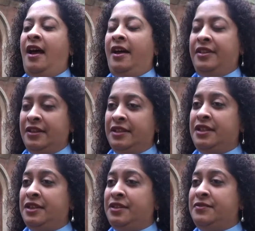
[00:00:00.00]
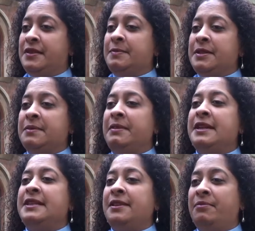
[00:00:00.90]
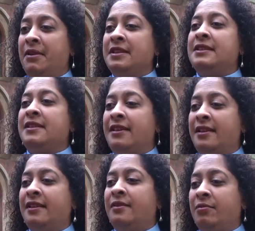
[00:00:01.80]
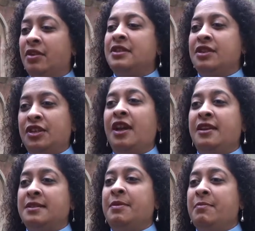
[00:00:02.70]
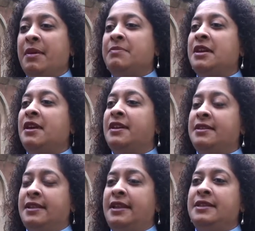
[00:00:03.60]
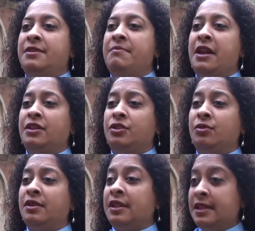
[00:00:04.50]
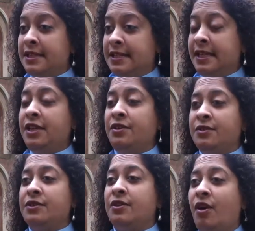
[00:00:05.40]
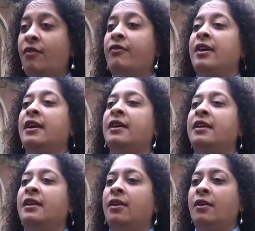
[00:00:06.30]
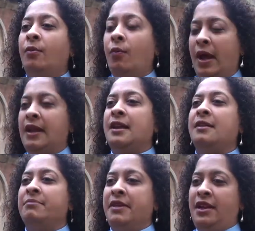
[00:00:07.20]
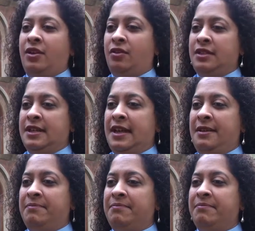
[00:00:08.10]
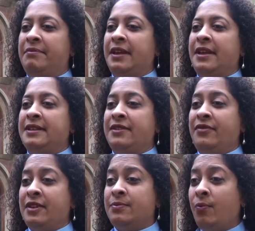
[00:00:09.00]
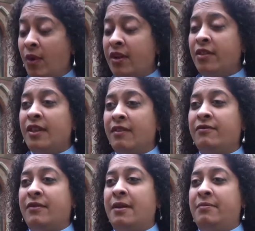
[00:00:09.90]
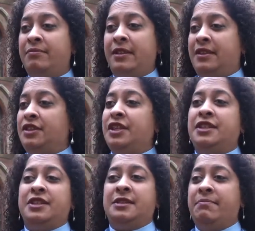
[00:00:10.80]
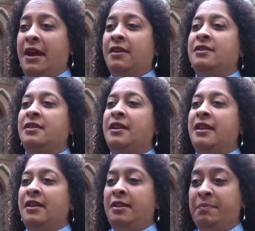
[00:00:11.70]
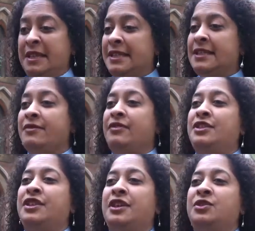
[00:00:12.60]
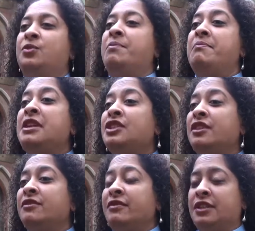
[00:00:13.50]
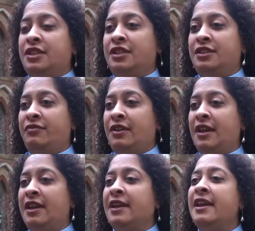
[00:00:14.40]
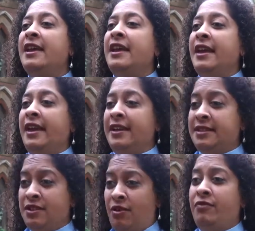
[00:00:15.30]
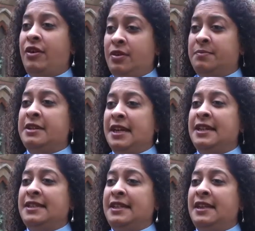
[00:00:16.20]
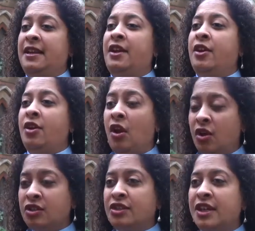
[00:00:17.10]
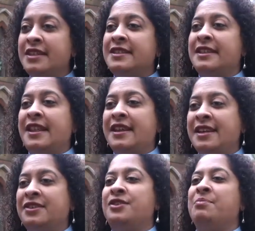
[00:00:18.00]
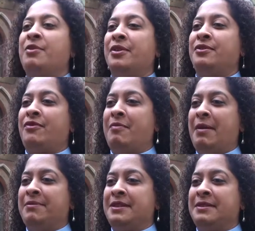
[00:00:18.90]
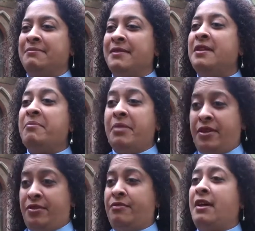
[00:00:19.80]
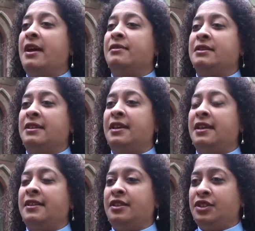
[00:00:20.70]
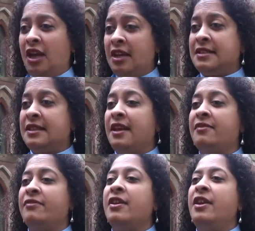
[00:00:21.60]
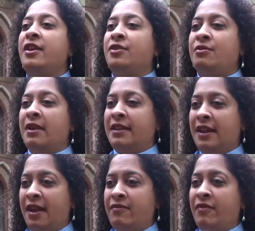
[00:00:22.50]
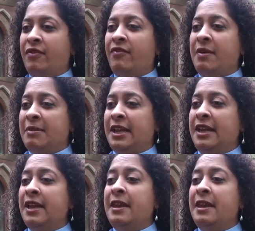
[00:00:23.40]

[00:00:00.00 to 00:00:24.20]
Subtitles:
I think the church's responsibility once the child has been baptised is to make sure it continues to offer welcome in God's name. Because if there's one thing that the church is about, the business of the church, or the mission of the church, if you like, is to offer hospitality, not just at that entry point for baptism, but throughout the child's life, throughout the life of the family,